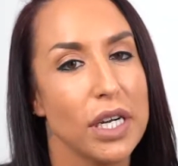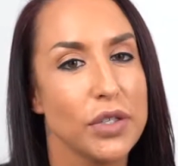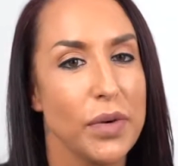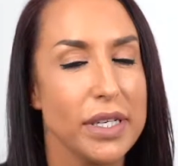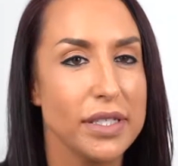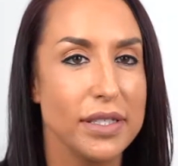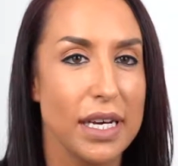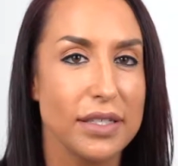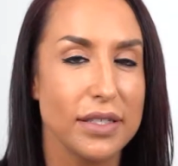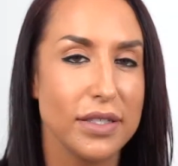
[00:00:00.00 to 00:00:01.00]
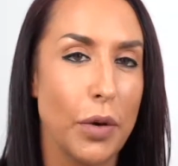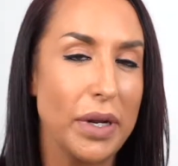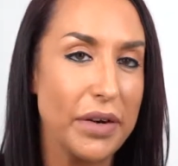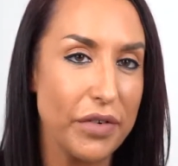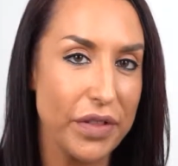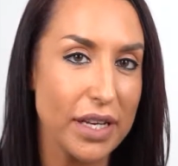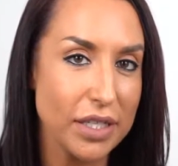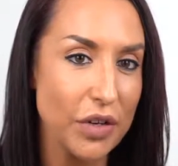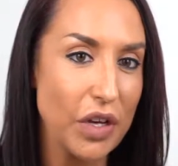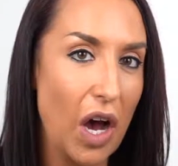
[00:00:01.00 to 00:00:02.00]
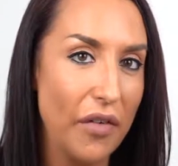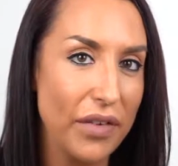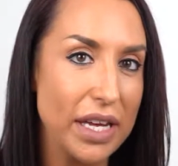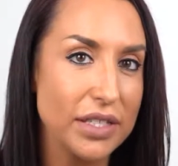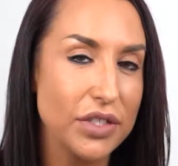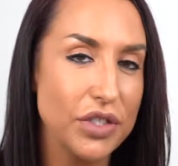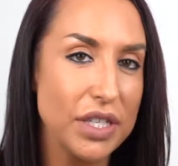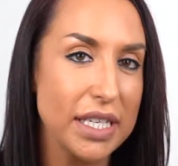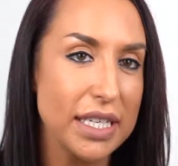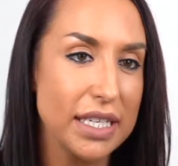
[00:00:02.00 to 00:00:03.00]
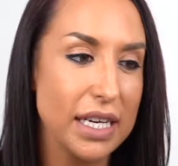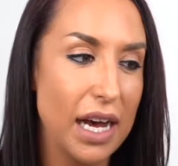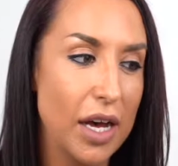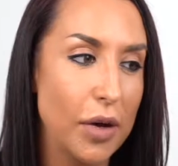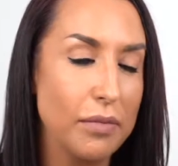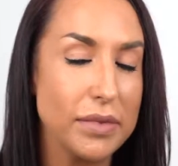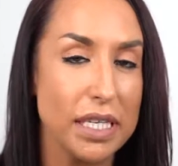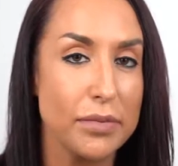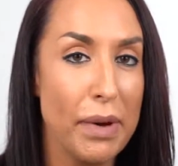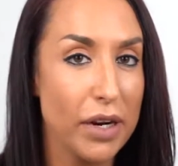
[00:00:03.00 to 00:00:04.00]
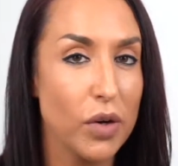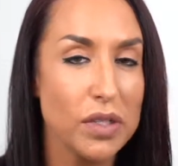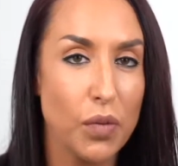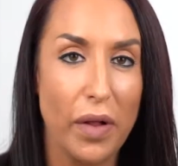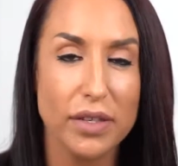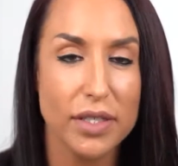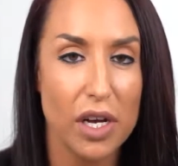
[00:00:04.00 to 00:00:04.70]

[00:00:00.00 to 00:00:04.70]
Dr. Nguyen does so many different things here in the office. She um, does medical as well as